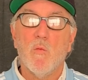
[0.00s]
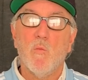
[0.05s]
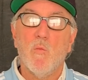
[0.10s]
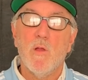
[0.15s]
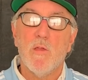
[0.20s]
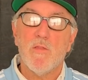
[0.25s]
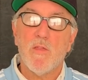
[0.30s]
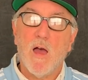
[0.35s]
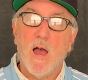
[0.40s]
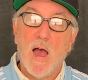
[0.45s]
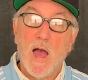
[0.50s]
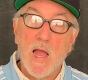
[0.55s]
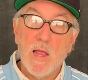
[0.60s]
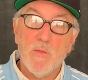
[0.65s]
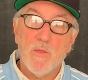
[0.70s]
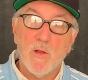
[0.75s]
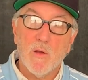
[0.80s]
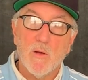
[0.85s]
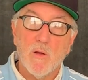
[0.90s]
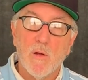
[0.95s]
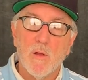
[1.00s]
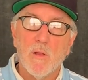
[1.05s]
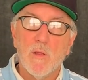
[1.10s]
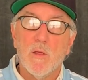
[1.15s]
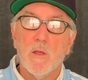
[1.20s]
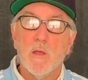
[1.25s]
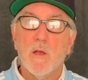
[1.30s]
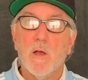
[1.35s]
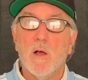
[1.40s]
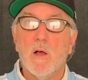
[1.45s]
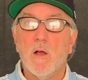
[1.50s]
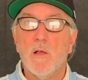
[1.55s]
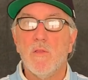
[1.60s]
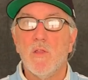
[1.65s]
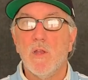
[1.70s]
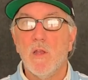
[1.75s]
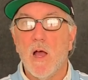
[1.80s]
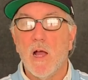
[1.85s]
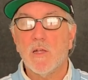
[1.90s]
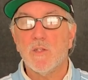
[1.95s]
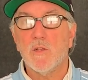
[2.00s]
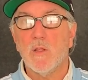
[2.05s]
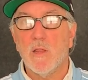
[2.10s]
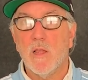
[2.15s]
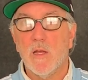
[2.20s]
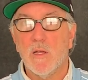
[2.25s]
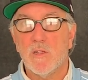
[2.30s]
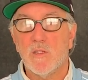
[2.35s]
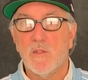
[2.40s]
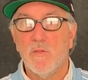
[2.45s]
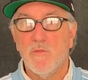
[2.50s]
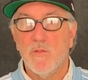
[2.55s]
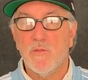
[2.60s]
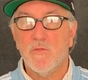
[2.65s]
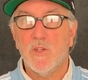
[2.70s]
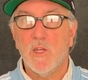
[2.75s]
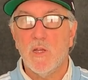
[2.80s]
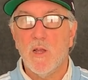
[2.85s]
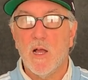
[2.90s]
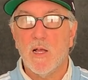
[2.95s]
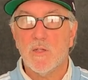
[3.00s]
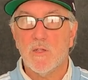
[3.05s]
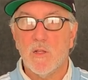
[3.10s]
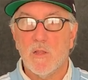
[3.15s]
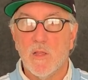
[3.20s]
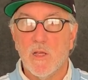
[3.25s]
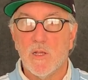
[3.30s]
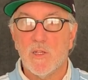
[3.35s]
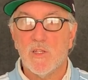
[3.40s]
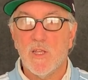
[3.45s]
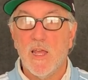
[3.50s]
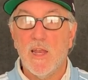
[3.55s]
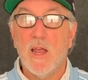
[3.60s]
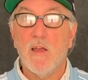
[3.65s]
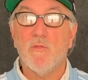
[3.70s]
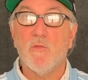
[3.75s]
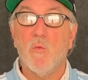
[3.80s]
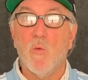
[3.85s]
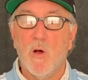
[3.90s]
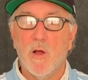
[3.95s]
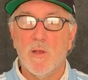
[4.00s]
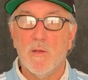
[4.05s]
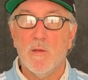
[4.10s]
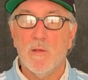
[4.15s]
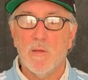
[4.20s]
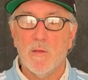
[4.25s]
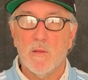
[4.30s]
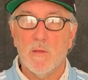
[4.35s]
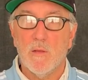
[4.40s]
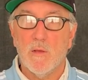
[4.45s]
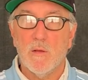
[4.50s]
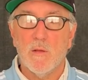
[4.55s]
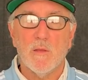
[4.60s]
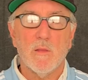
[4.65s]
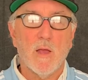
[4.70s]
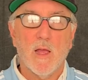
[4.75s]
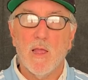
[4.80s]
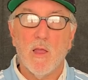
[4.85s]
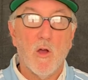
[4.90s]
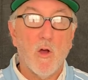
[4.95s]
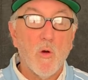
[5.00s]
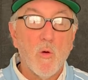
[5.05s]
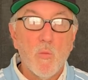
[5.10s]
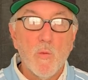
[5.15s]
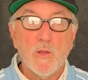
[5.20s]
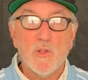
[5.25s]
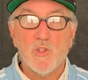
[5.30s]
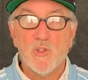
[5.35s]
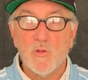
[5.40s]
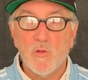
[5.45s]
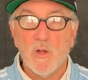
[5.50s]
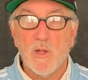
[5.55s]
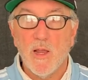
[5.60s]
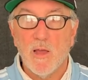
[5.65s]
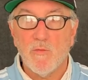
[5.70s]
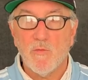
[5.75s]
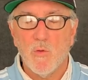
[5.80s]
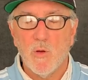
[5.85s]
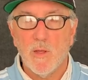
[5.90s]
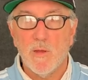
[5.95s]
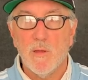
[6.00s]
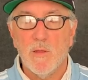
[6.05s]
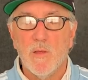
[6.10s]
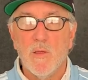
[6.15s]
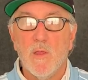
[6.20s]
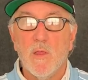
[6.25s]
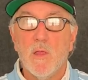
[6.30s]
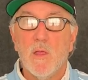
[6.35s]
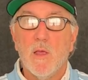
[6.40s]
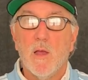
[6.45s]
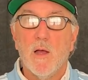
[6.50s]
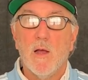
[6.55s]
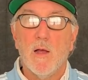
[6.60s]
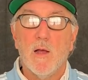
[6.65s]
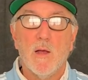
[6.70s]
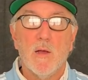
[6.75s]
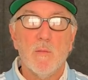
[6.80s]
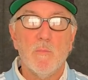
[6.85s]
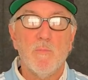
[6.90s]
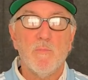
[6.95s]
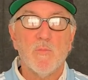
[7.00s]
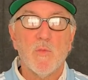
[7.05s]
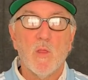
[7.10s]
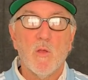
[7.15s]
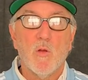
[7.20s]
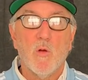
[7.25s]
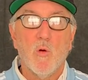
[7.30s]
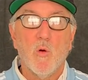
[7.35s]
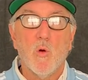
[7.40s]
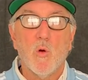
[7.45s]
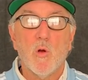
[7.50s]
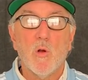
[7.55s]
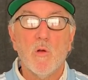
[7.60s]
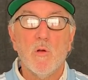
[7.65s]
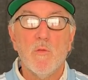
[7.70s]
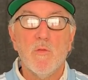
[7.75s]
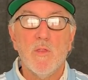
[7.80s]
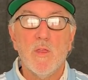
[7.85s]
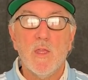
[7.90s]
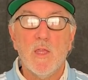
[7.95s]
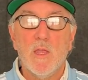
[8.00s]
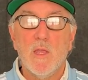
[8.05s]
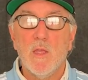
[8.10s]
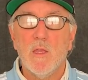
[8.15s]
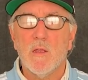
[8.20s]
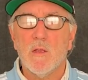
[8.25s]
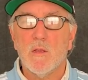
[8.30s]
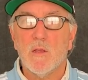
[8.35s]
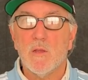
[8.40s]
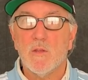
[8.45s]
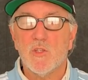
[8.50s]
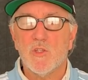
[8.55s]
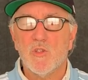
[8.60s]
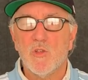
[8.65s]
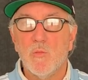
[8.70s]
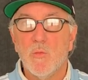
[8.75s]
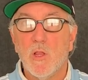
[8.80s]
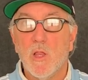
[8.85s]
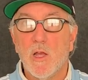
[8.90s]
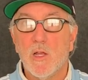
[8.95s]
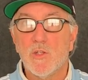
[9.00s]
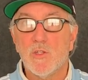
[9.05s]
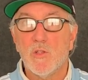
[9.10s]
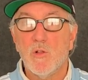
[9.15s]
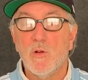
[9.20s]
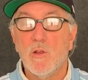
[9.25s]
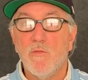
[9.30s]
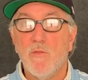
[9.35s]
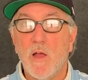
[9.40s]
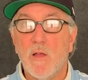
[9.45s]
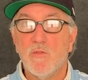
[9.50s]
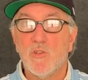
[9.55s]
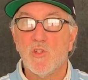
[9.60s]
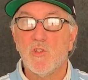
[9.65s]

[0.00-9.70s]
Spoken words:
with either the Noctilux, the 50 Noctilux at f1, I always shoot at f1, or the Summilux, 35